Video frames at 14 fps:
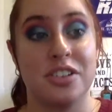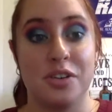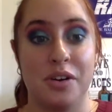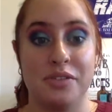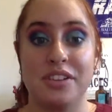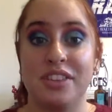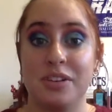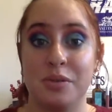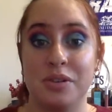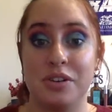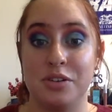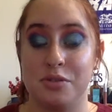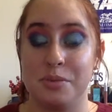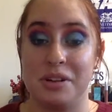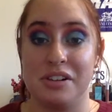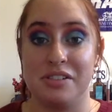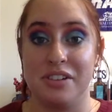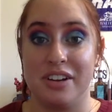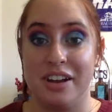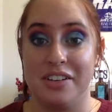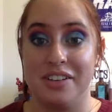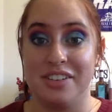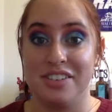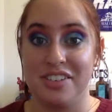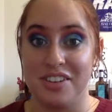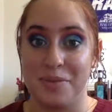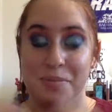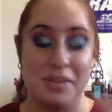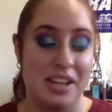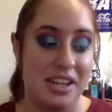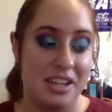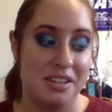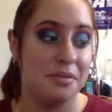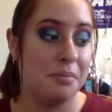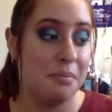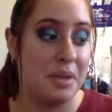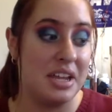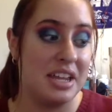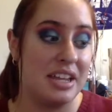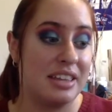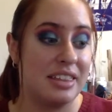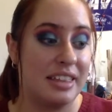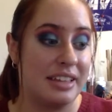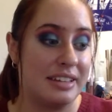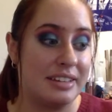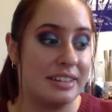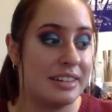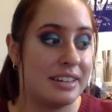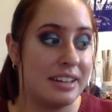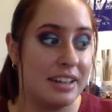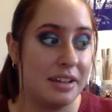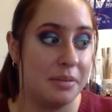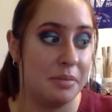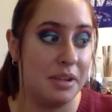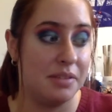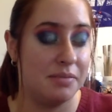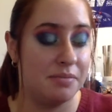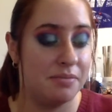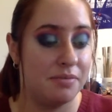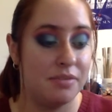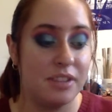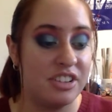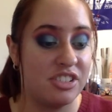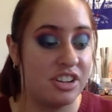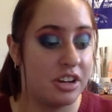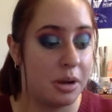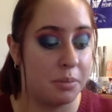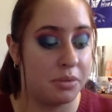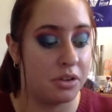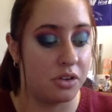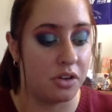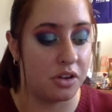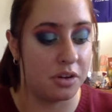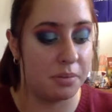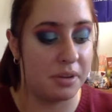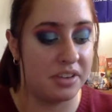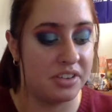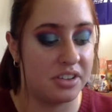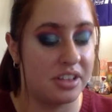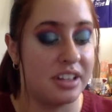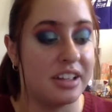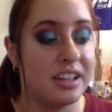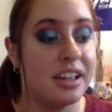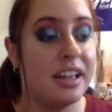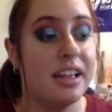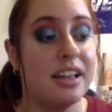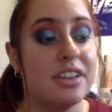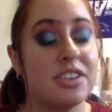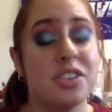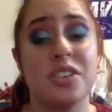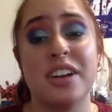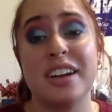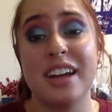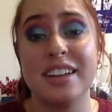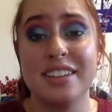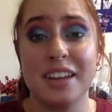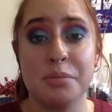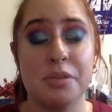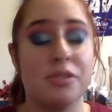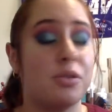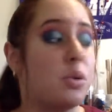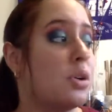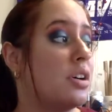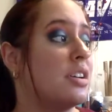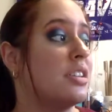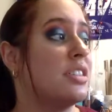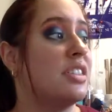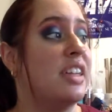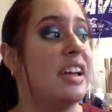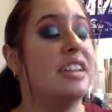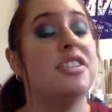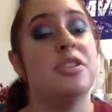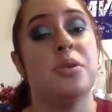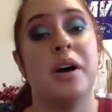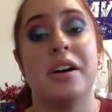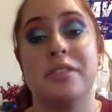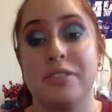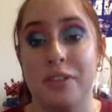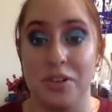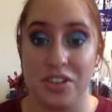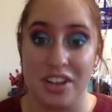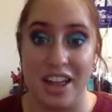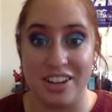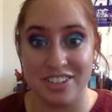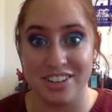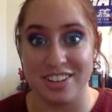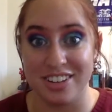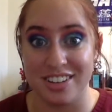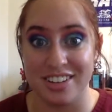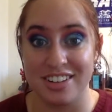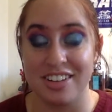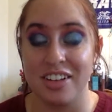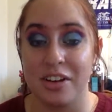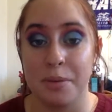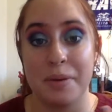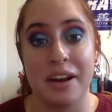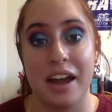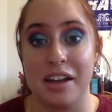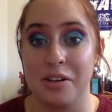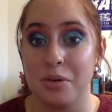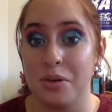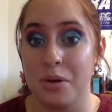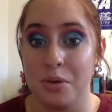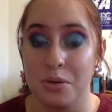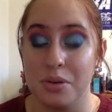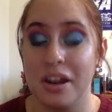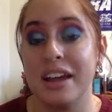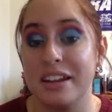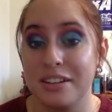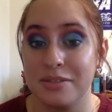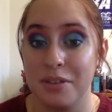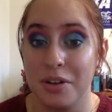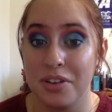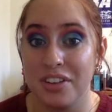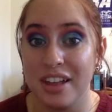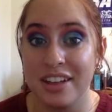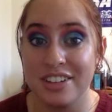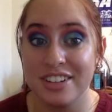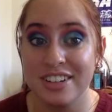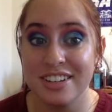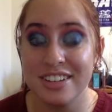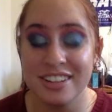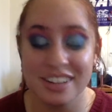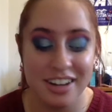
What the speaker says: So everything we do from here on out is just me making things, like me finishing up the look, basically. So like I said before, they do have false lashes in this look, but I don't own any false lashes.